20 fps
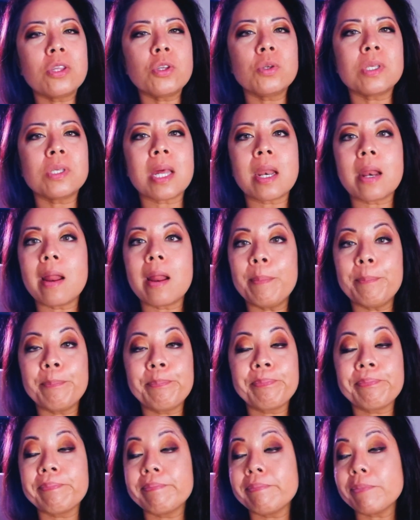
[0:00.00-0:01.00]
you set it up,
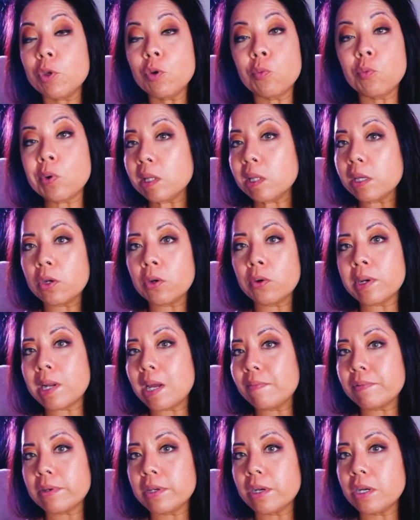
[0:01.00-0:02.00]
you really don't have
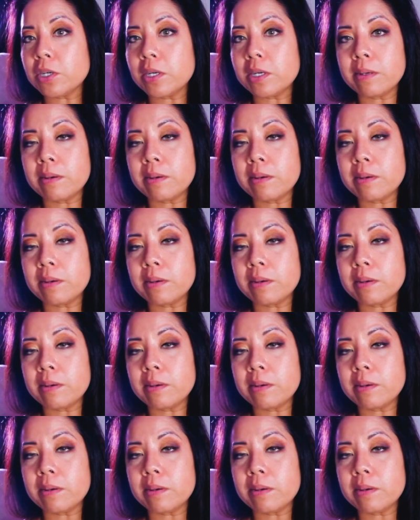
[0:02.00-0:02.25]
to touch it.